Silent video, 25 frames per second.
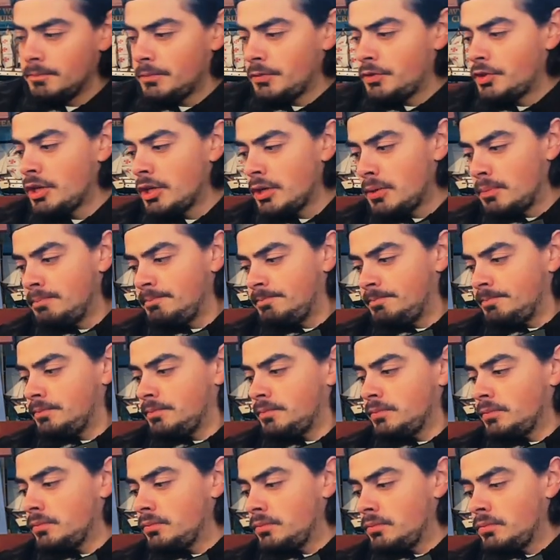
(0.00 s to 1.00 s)
So
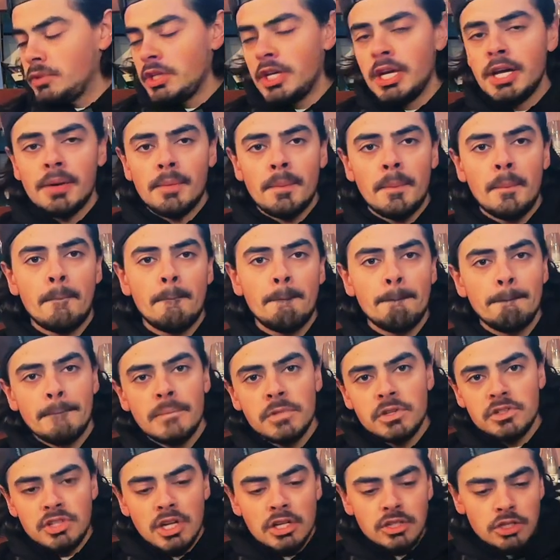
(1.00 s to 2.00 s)
yeah,
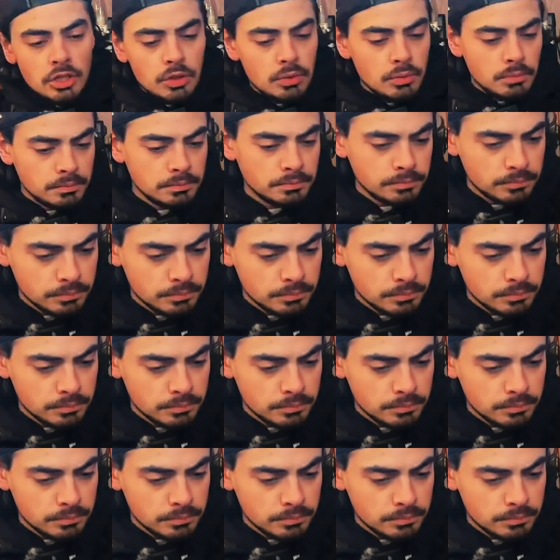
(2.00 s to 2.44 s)
stay tuned.